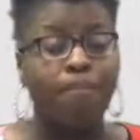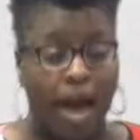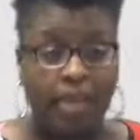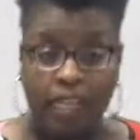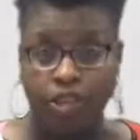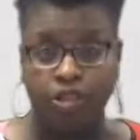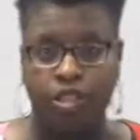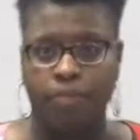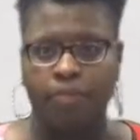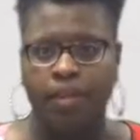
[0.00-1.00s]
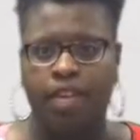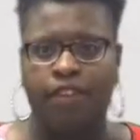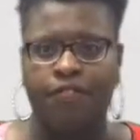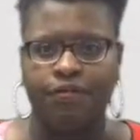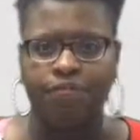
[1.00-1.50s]
of my leadership
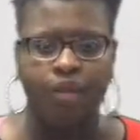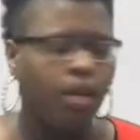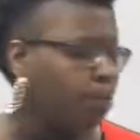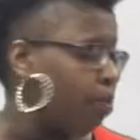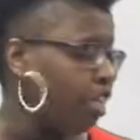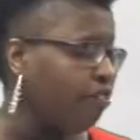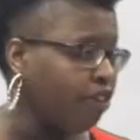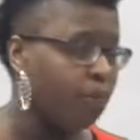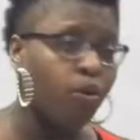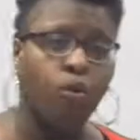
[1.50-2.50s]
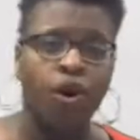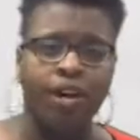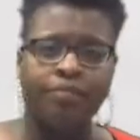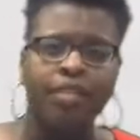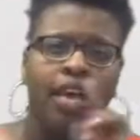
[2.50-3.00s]
belief. Belief number
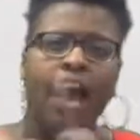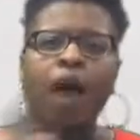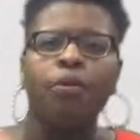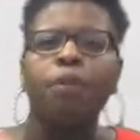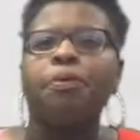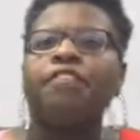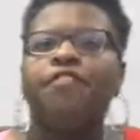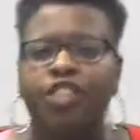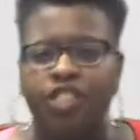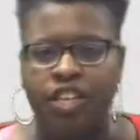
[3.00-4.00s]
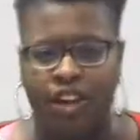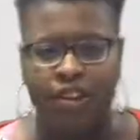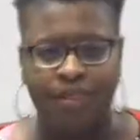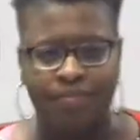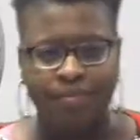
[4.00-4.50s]
one, I want to be a
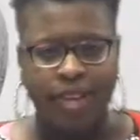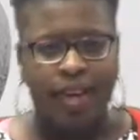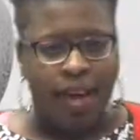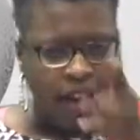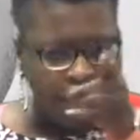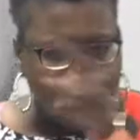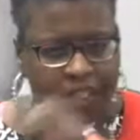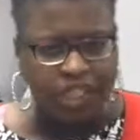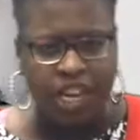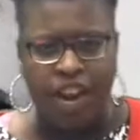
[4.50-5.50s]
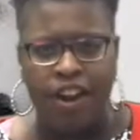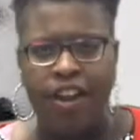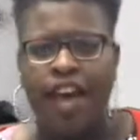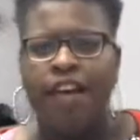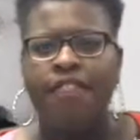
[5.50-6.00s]
visionary a
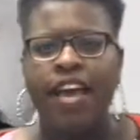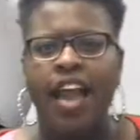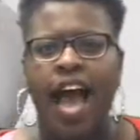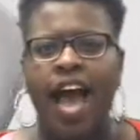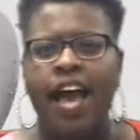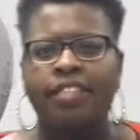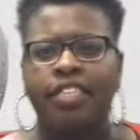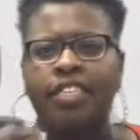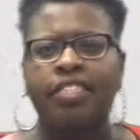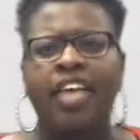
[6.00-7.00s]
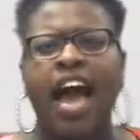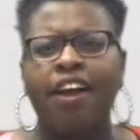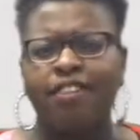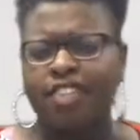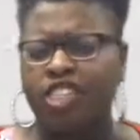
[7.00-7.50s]
visionary that has a
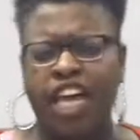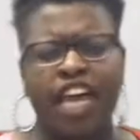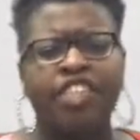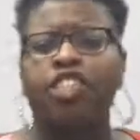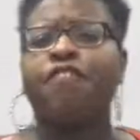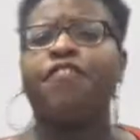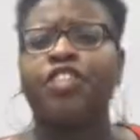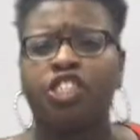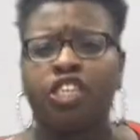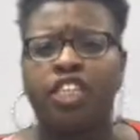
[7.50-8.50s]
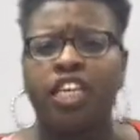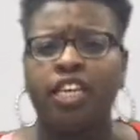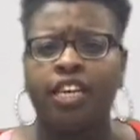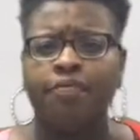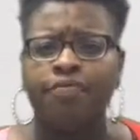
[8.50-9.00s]
desire to change deficient
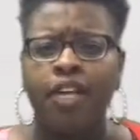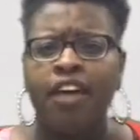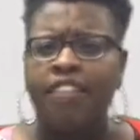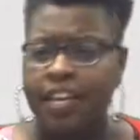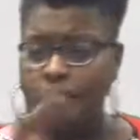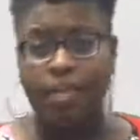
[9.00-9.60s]
thinking that can